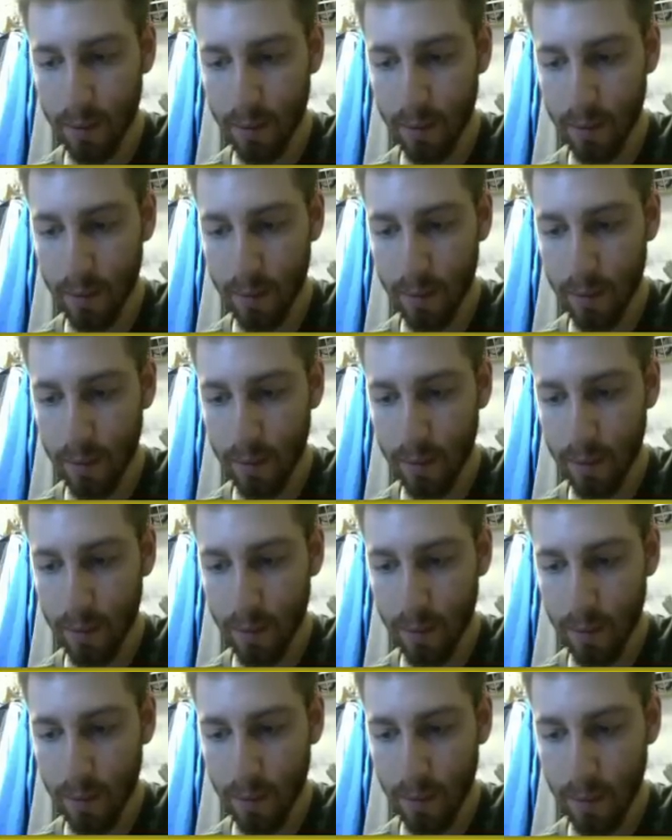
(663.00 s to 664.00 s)

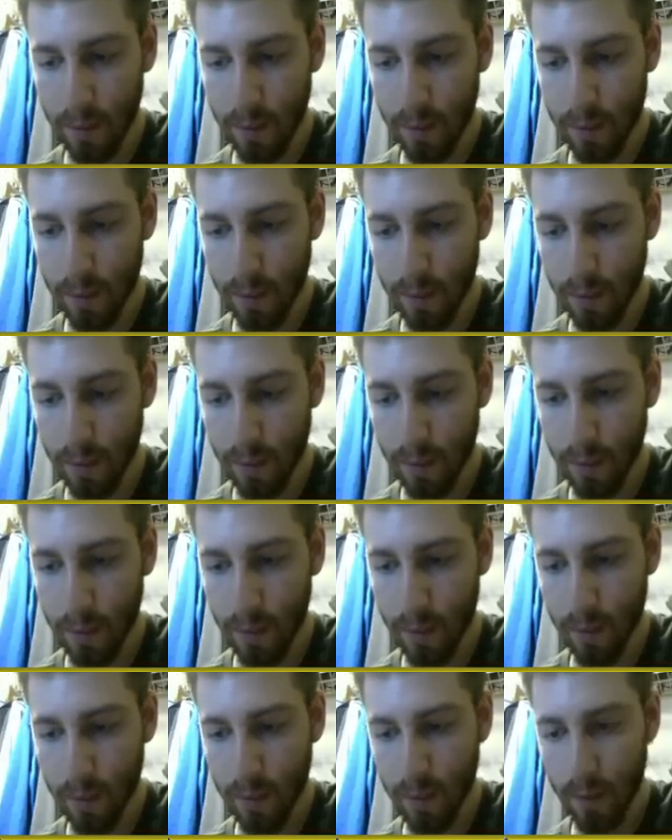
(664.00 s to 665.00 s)

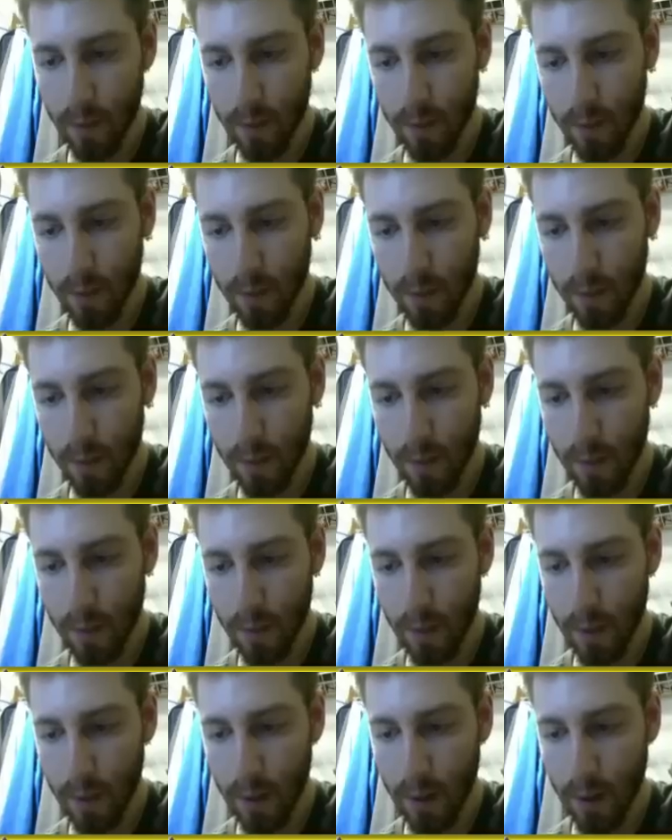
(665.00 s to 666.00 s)

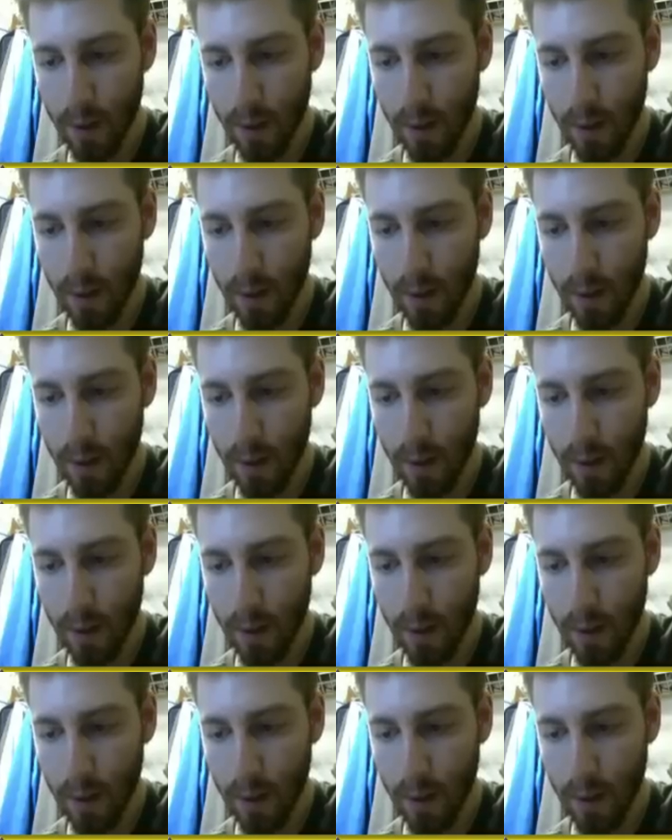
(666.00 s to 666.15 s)
(silence)